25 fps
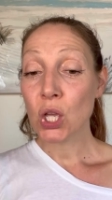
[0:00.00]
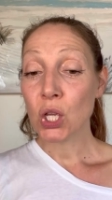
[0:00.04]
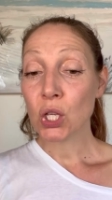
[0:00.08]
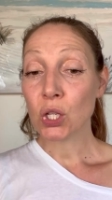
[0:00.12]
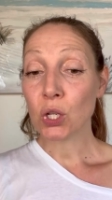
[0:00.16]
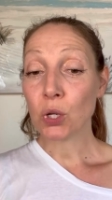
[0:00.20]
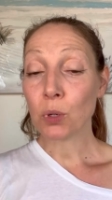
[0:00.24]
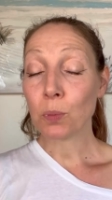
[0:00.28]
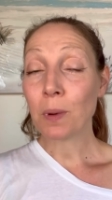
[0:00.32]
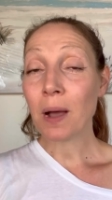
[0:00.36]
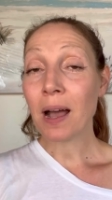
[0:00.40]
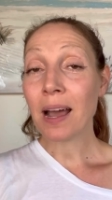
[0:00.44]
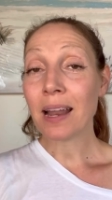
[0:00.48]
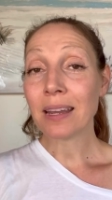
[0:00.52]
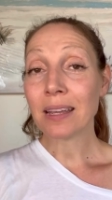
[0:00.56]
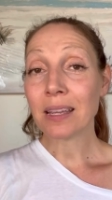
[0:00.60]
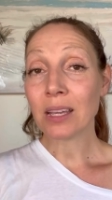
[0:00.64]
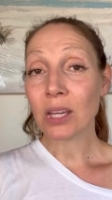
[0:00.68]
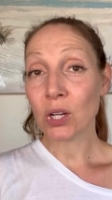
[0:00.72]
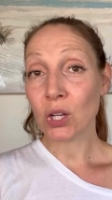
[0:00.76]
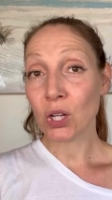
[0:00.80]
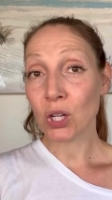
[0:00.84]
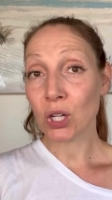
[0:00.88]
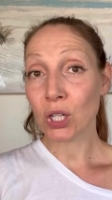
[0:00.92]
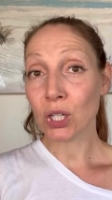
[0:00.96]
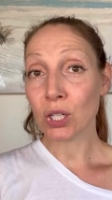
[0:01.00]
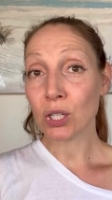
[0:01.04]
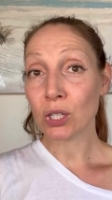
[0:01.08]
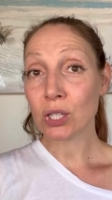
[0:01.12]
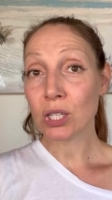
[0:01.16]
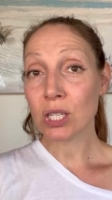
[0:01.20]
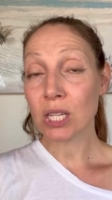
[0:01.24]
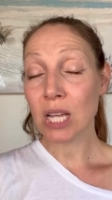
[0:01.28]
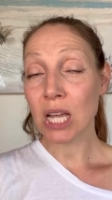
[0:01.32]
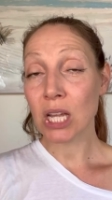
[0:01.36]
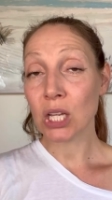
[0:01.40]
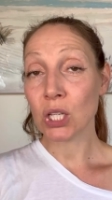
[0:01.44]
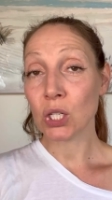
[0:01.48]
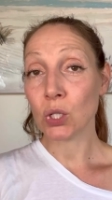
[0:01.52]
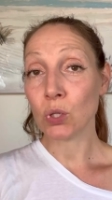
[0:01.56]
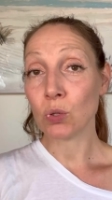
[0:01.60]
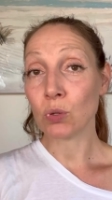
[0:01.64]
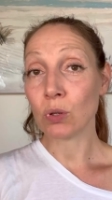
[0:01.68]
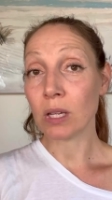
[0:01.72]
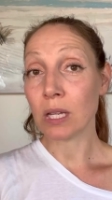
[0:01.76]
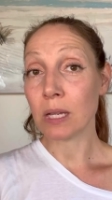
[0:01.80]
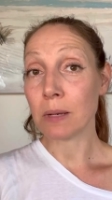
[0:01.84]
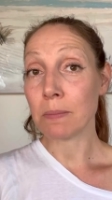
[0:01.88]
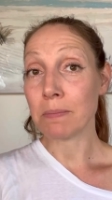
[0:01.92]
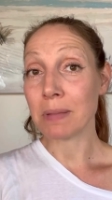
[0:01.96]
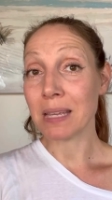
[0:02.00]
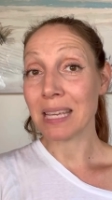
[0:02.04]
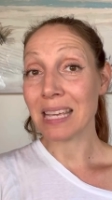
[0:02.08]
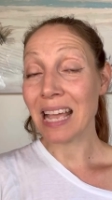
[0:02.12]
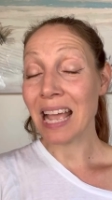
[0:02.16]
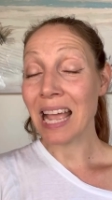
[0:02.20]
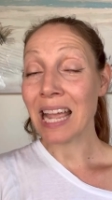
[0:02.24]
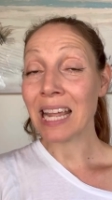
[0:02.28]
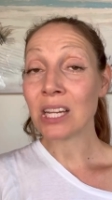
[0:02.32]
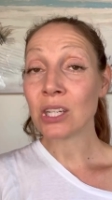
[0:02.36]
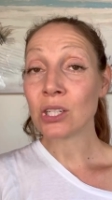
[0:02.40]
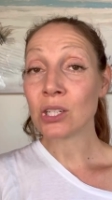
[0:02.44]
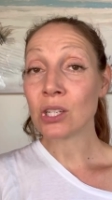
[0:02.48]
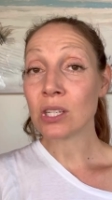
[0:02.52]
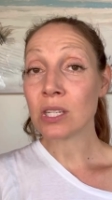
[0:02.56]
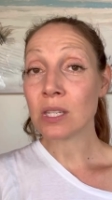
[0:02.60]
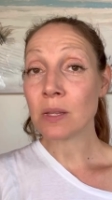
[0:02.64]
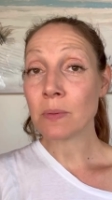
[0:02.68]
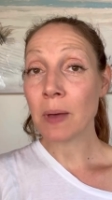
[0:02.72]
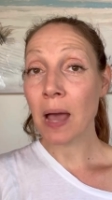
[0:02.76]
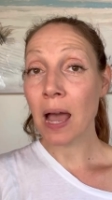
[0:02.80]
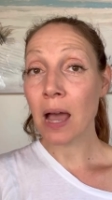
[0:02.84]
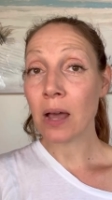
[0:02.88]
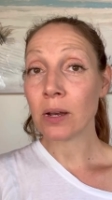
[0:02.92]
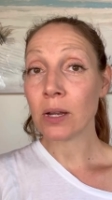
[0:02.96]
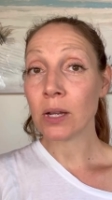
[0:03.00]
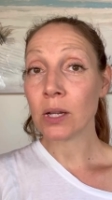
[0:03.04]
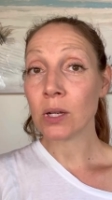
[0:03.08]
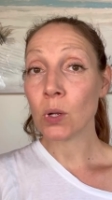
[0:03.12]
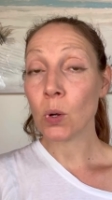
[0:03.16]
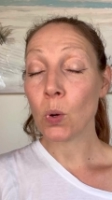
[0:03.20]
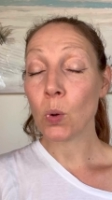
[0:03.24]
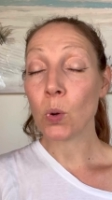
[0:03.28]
your body can hurt and you can be anxious about it,